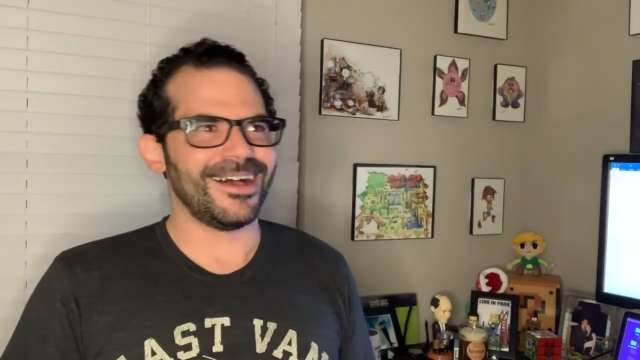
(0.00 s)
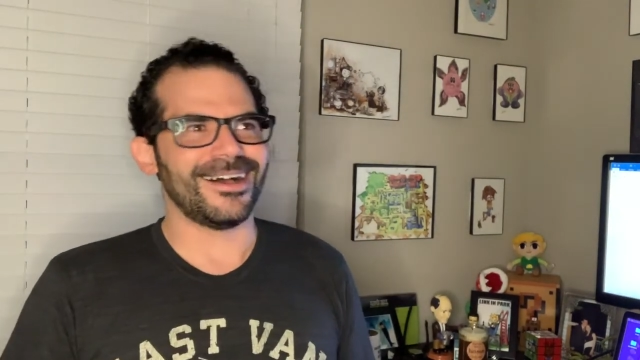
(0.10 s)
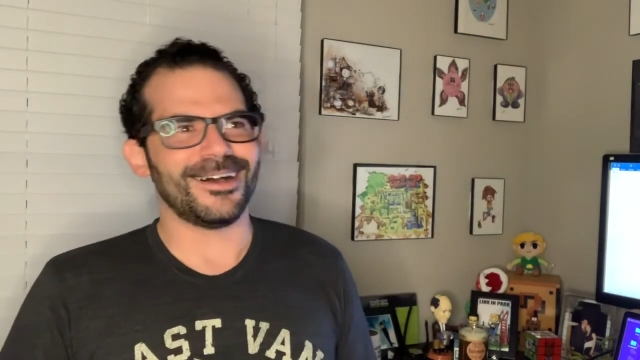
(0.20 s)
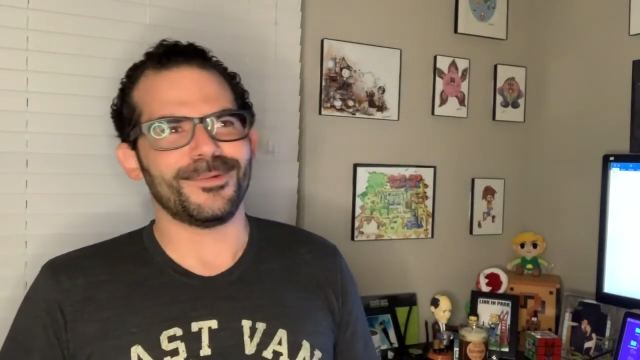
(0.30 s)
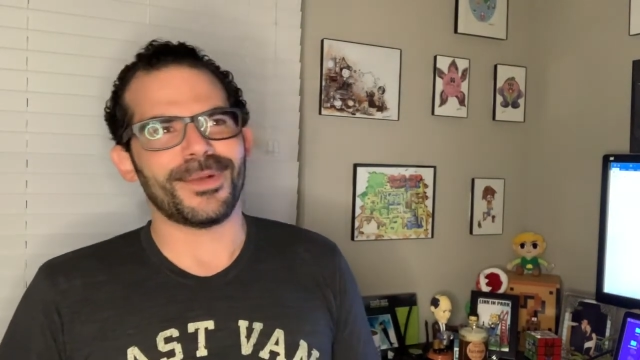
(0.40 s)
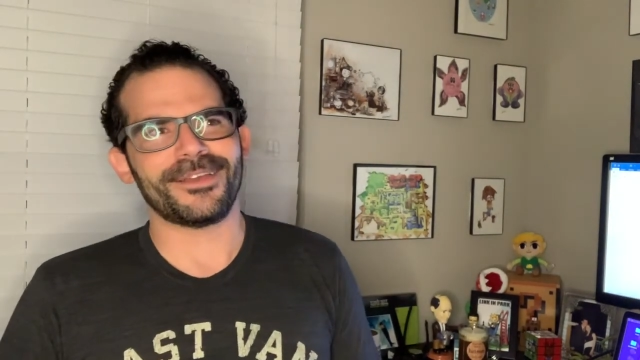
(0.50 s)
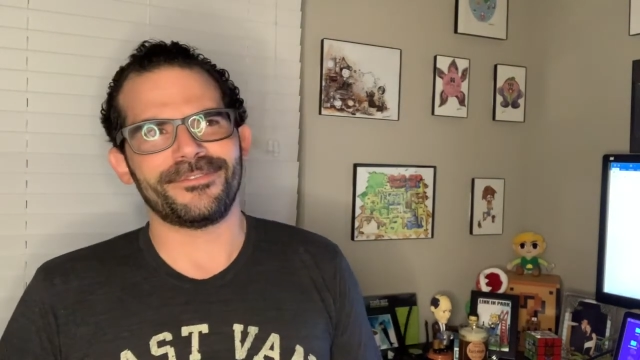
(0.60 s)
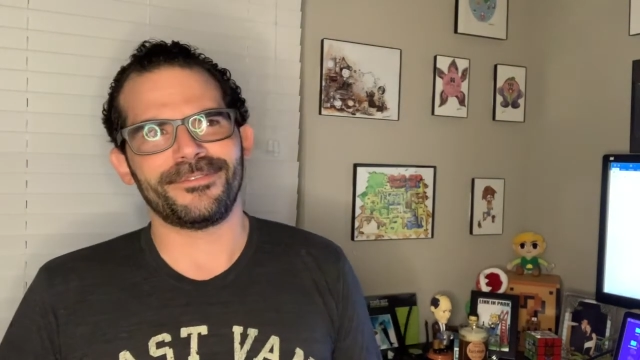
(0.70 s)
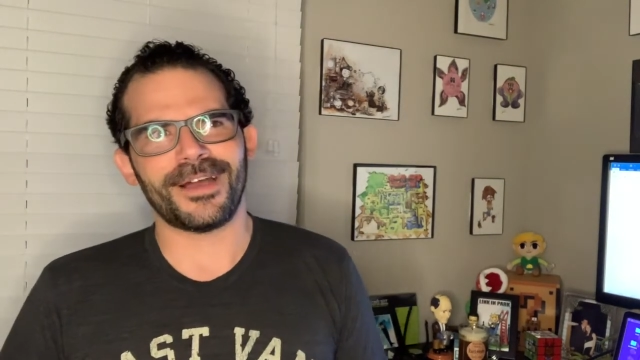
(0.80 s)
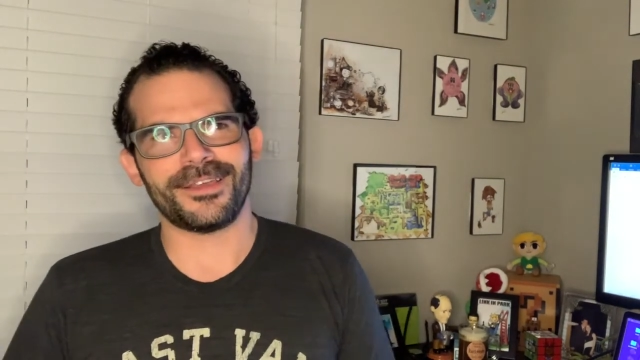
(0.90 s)
Um,
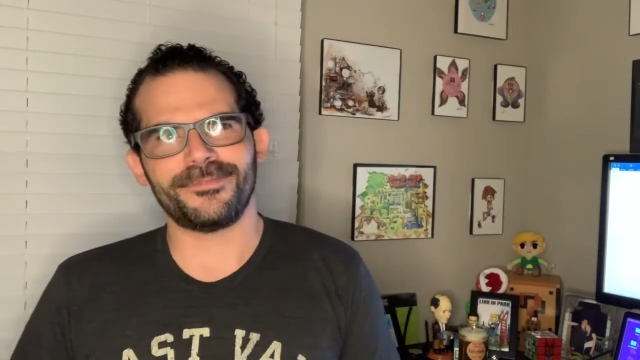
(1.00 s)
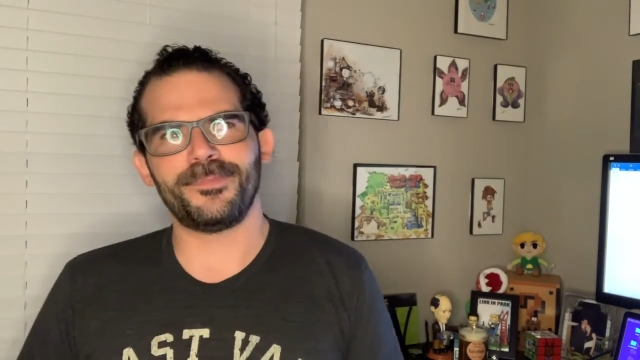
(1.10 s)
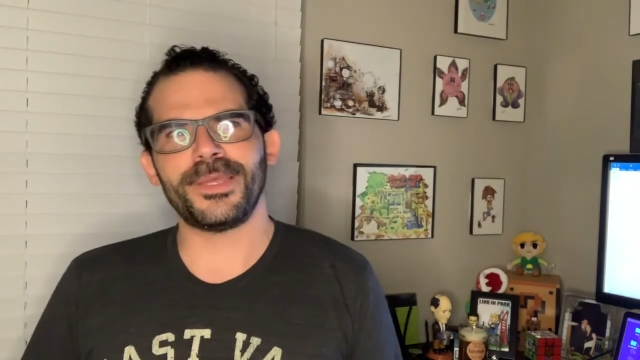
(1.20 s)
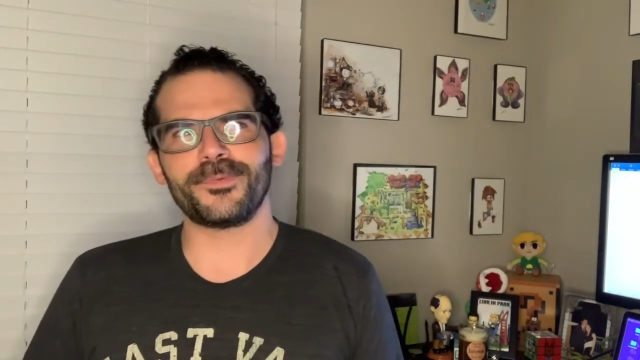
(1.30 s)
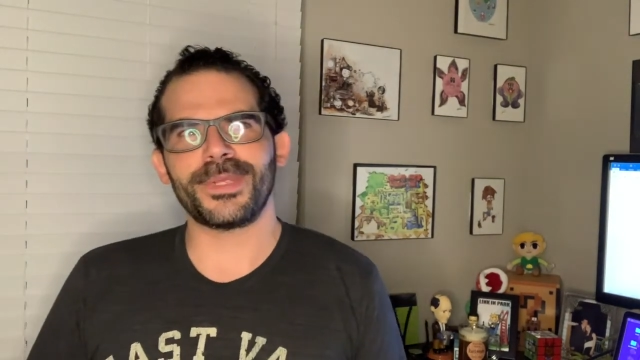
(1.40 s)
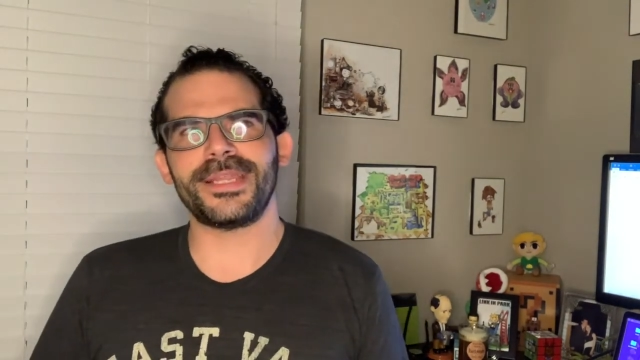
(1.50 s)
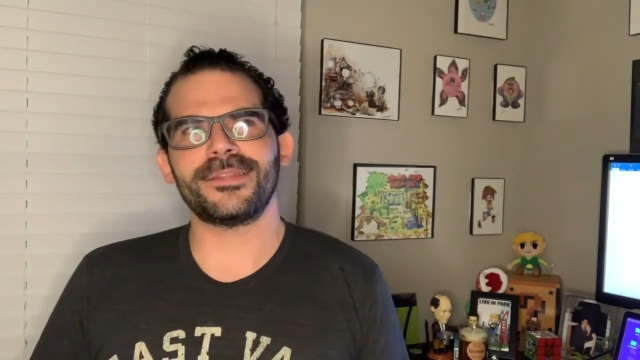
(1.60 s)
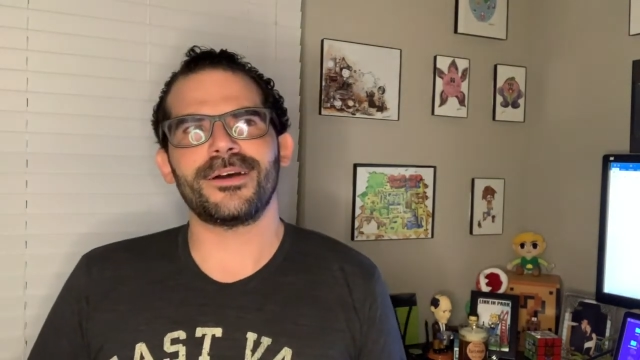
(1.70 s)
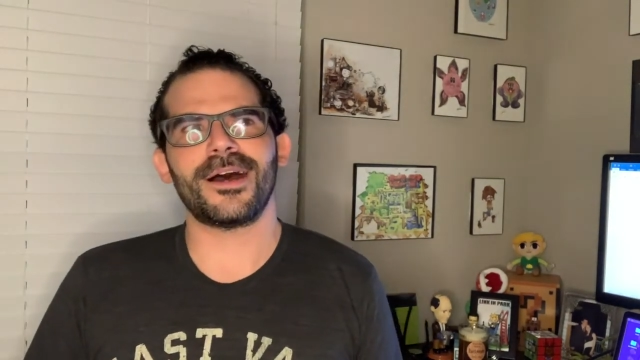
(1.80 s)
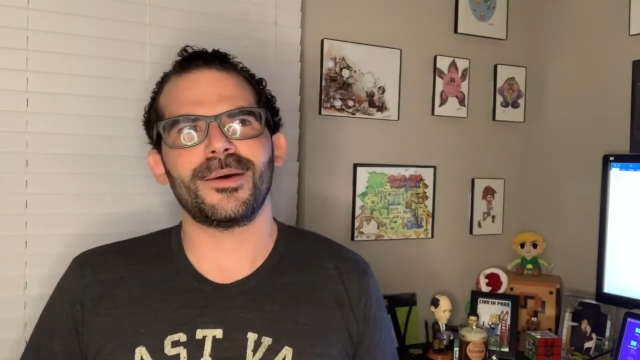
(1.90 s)
I've, I've been
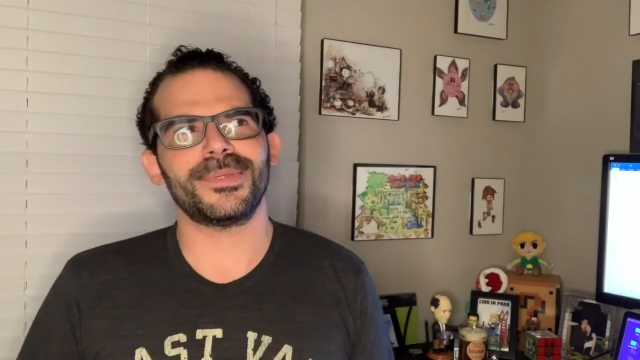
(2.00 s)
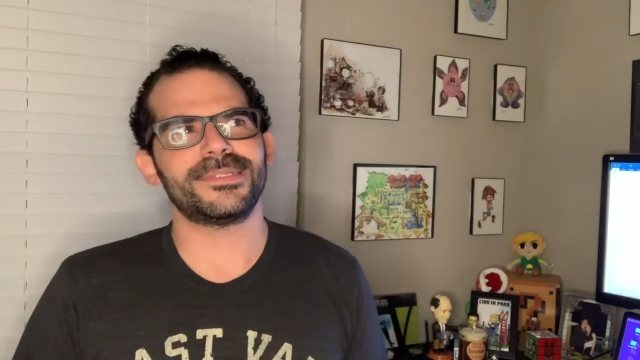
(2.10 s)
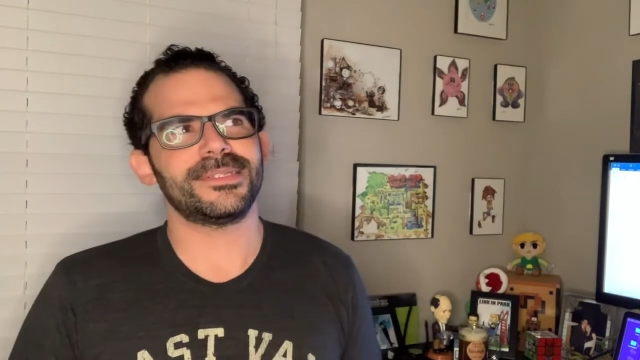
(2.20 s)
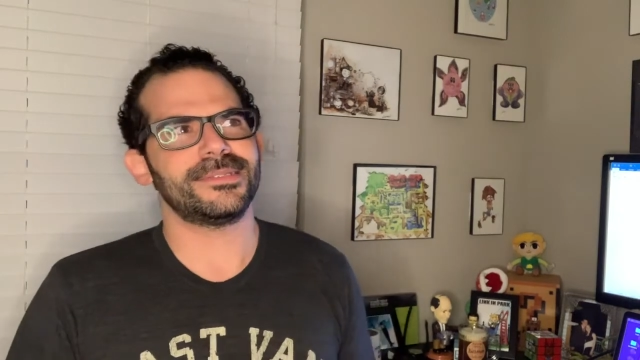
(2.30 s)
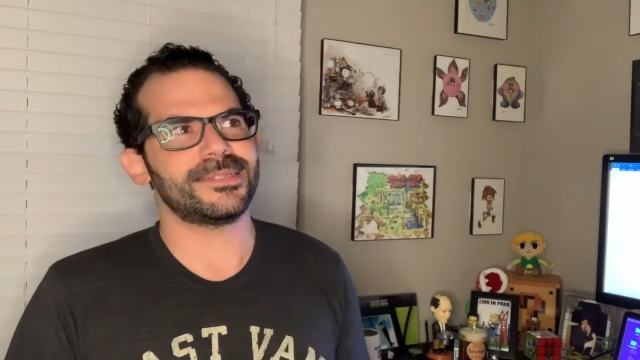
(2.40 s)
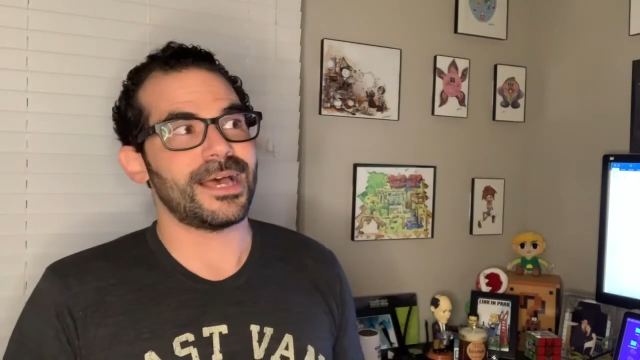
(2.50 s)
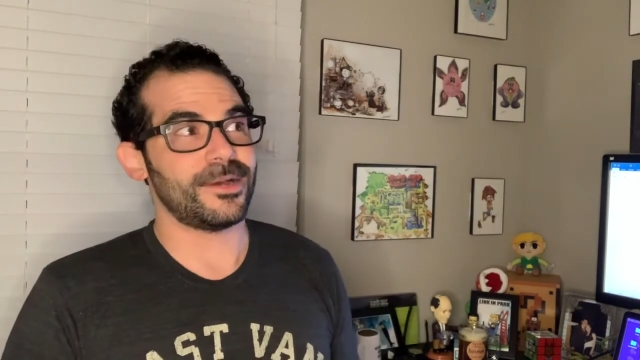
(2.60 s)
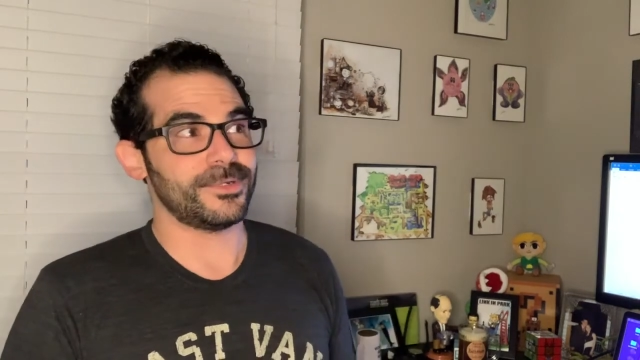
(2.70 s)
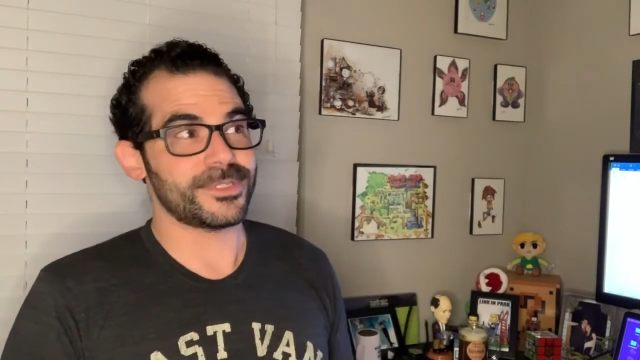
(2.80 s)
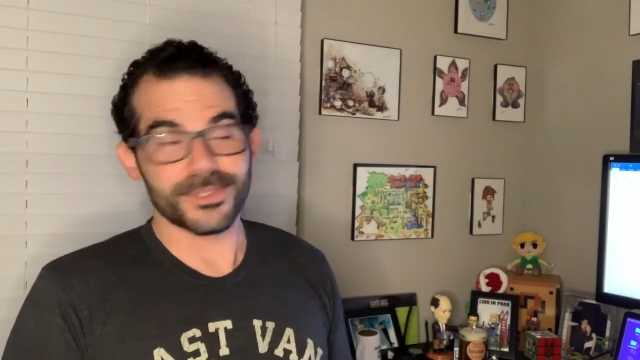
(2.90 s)
reading The Hobbit since
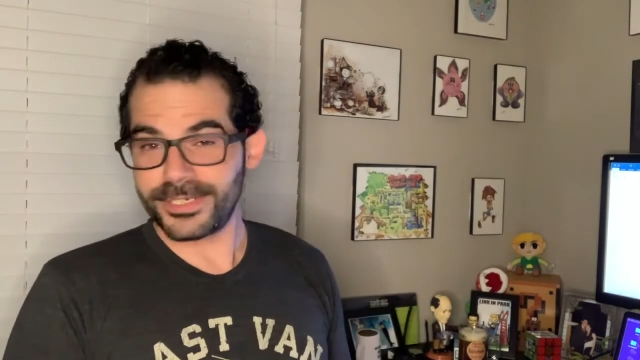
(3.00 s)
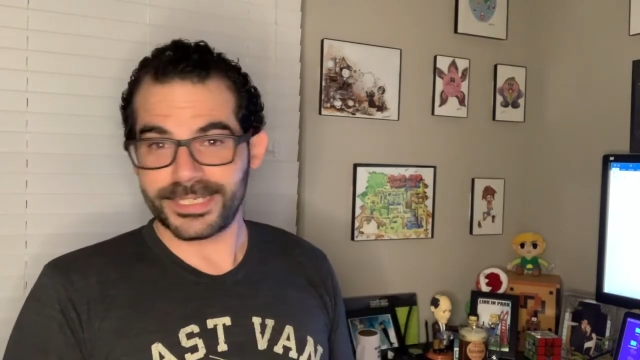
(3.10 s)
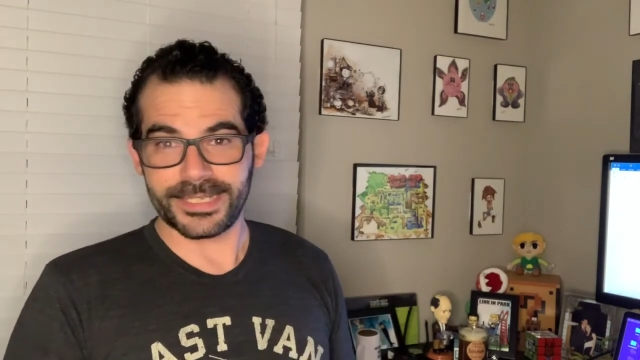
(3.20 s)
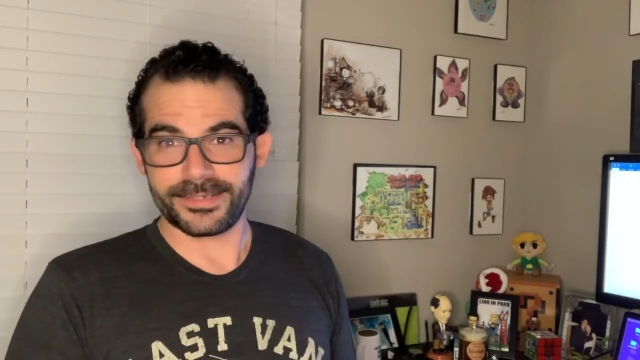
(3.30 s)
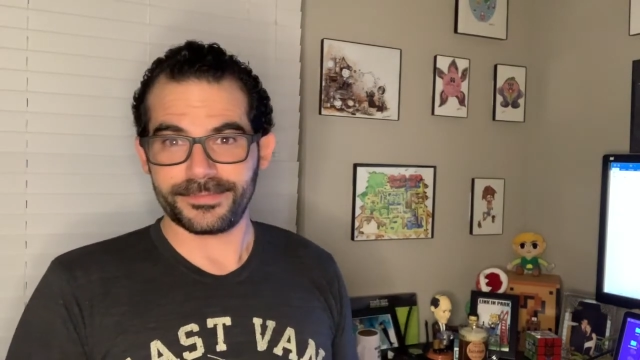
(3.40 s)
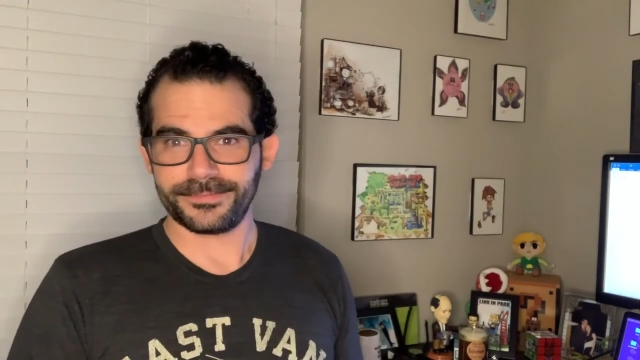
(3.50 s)
I was 13